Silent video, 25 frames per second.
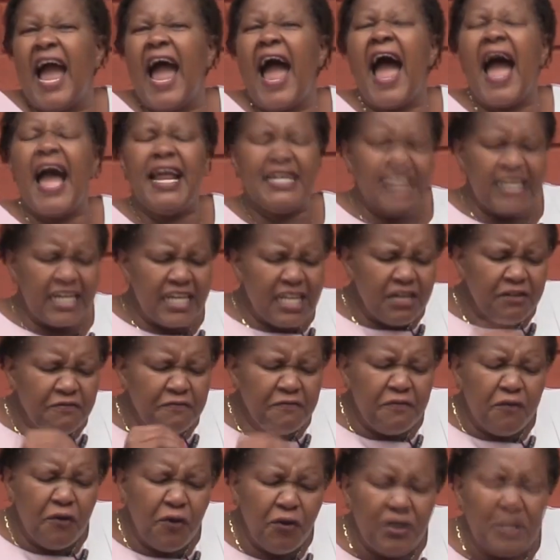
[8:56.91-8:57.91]
and in
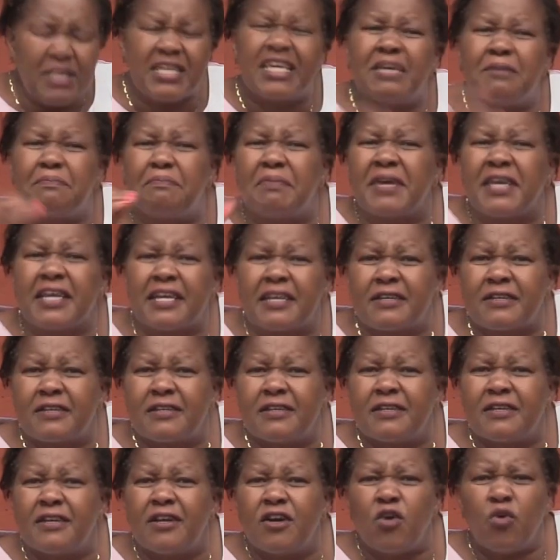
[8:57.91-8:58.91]
full keeping
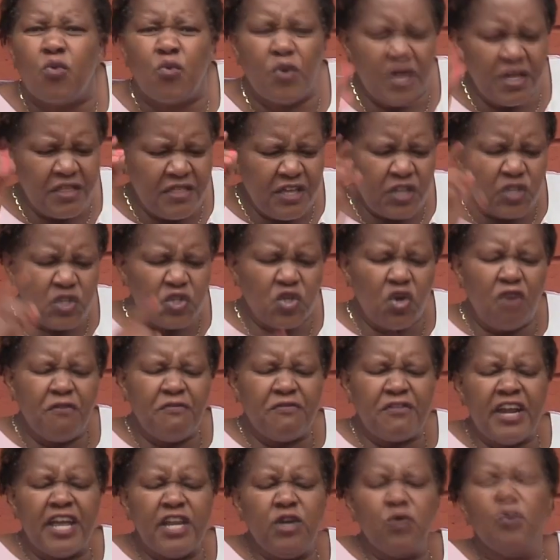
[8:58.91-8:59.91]
with the
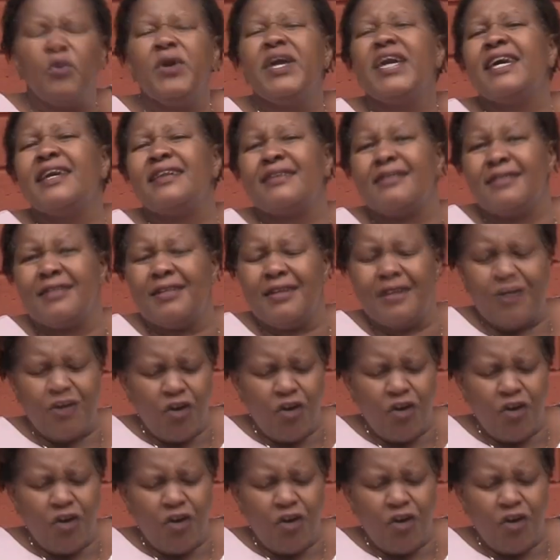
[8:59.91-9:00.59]
sovereign will